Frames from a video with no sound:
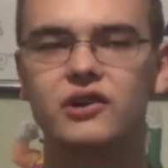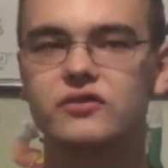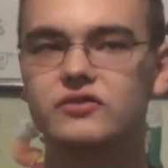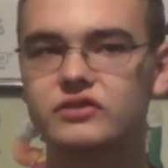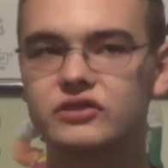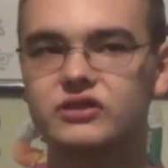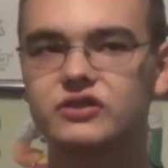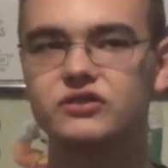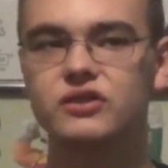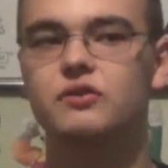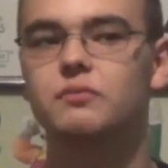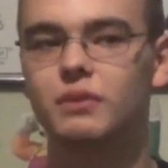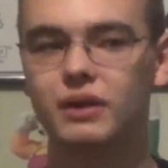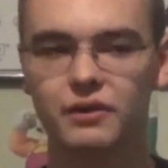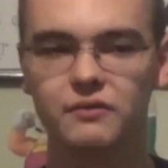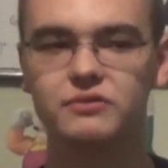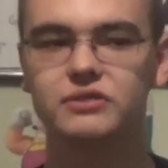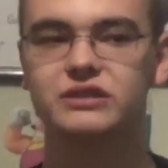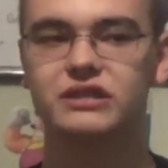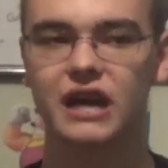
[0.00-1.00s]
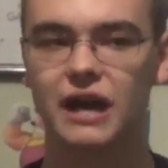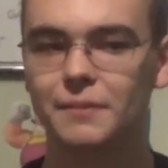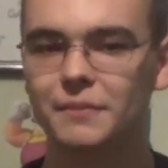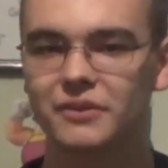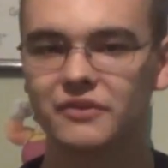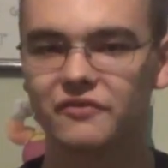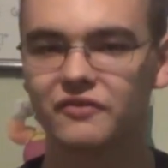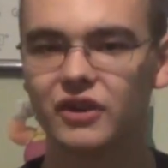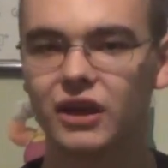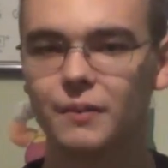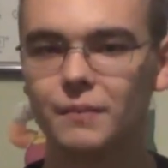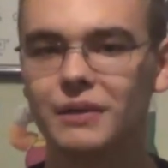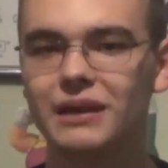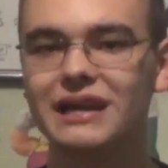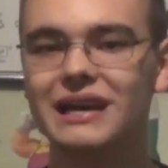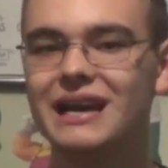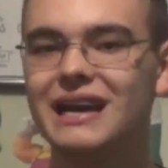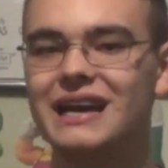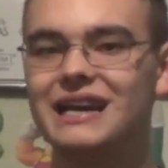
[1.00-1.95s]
understood where he was coming from.